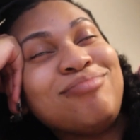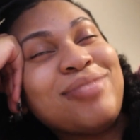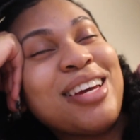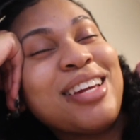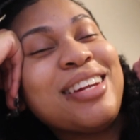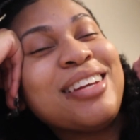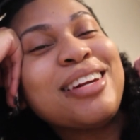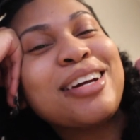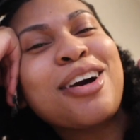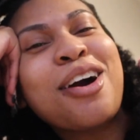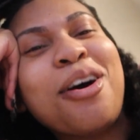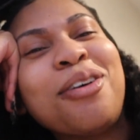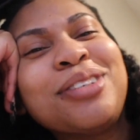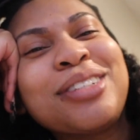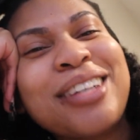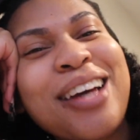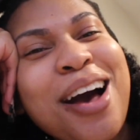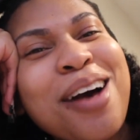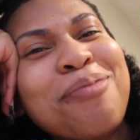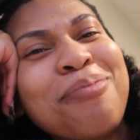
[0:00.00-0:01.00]
And then the
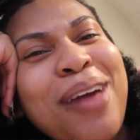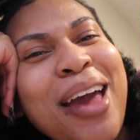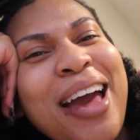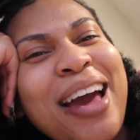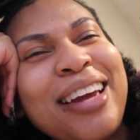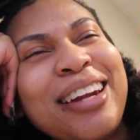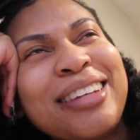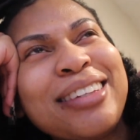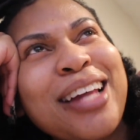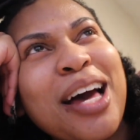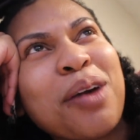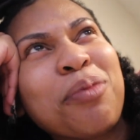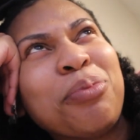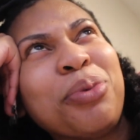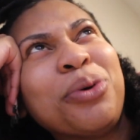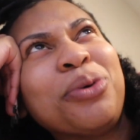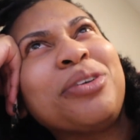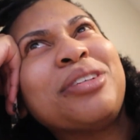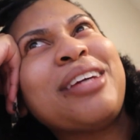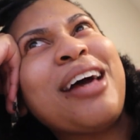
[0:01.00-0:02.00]
coach got mad and like
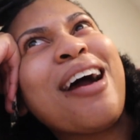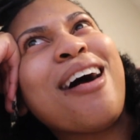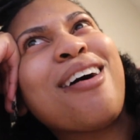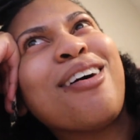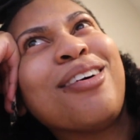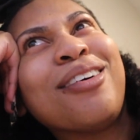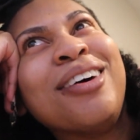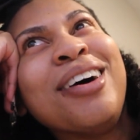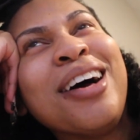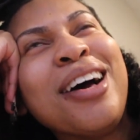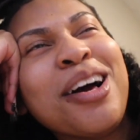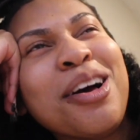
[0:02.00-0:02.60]
pulled out